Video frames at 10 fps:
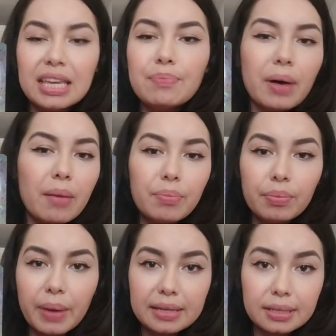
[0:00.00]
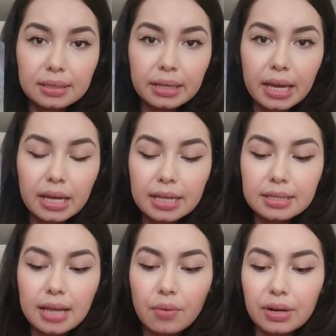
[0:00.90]
keep up, basically.
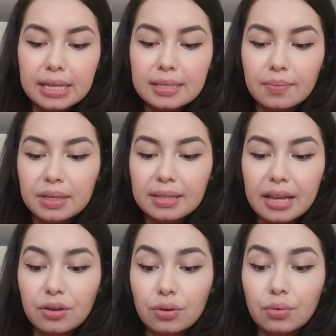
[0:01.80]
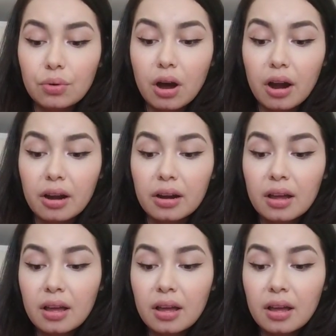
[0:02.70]
It's not really something that you are